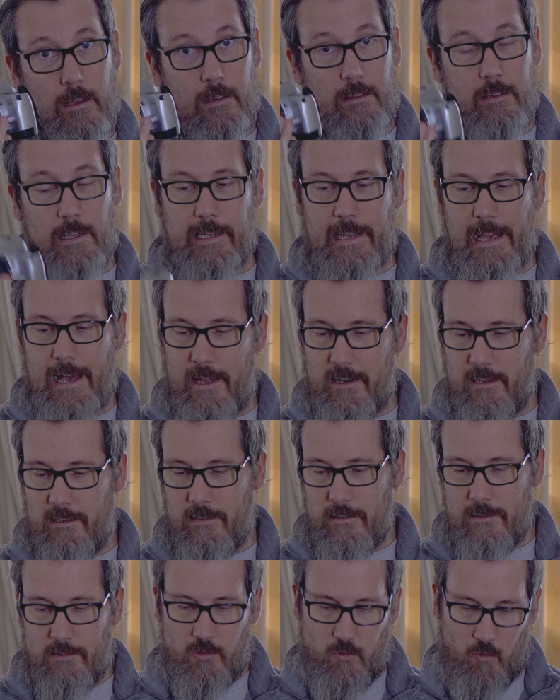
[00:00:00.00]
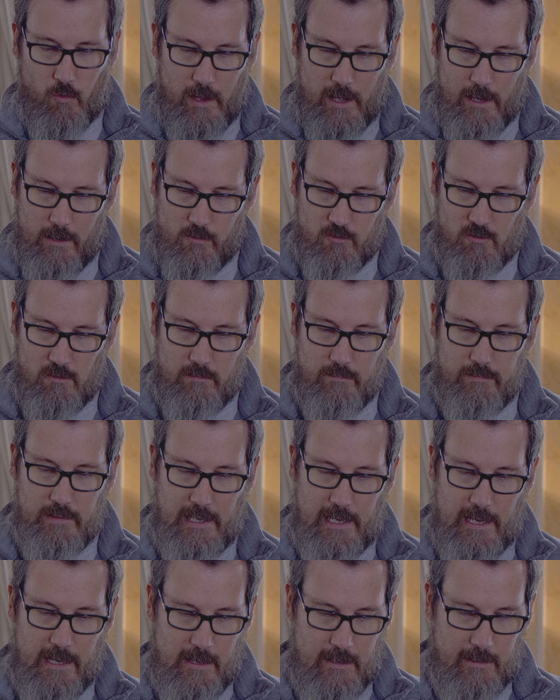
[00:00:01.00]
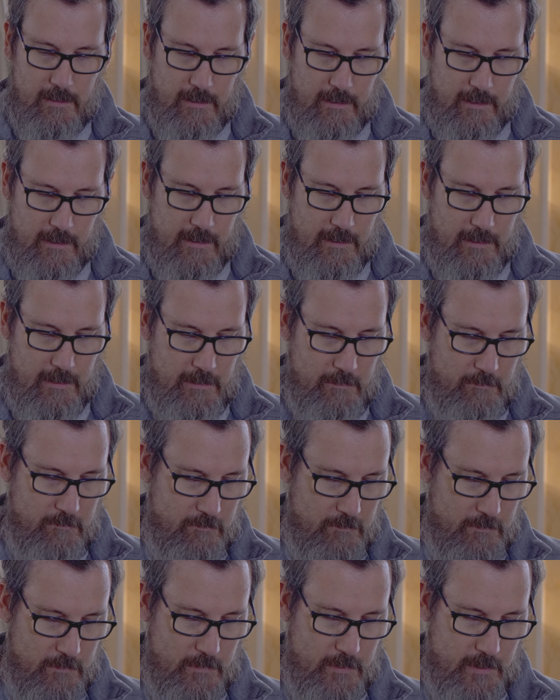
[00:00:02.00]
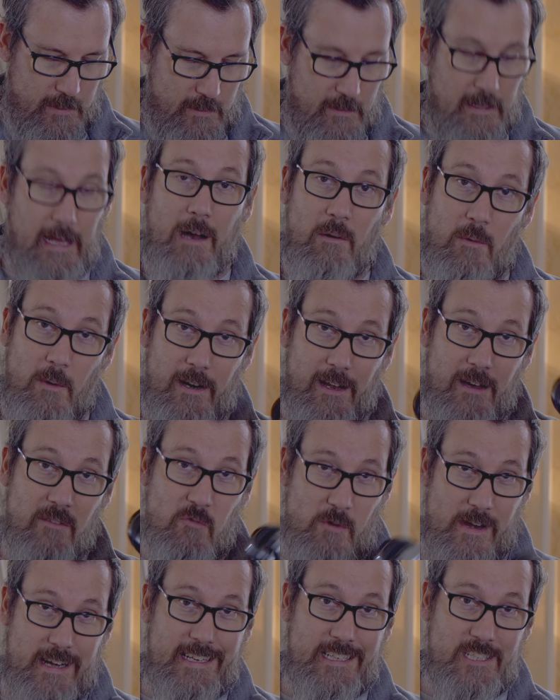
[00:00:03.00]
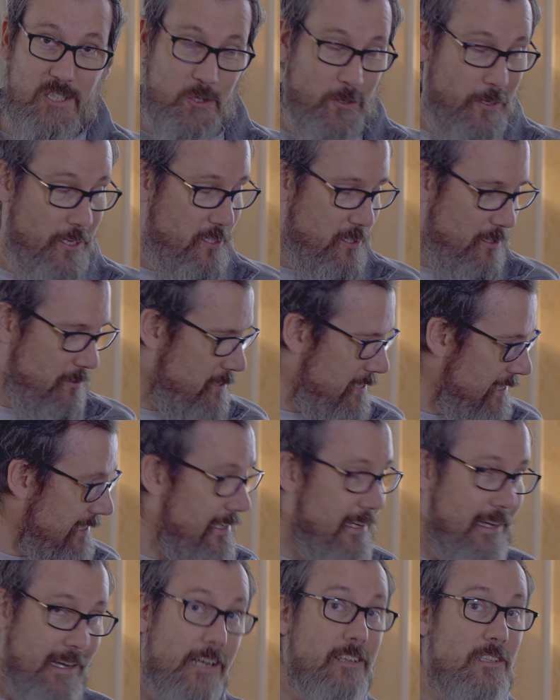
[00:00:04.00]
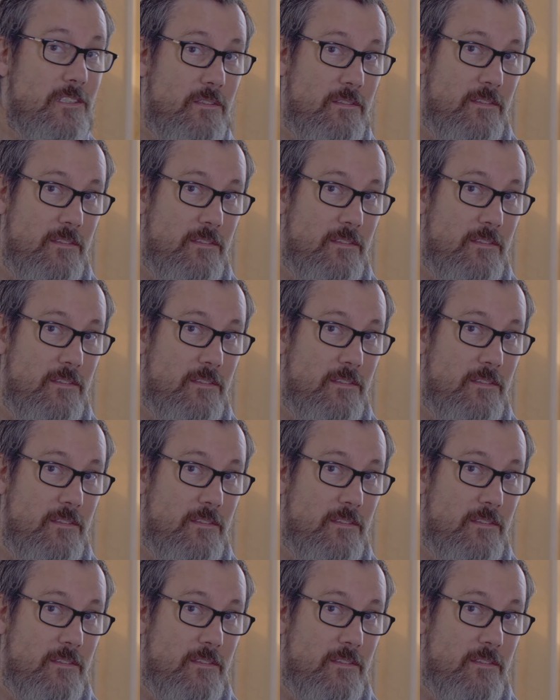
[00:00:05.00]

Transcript: the Canon 300V. Um, that one I've really enjoyed using as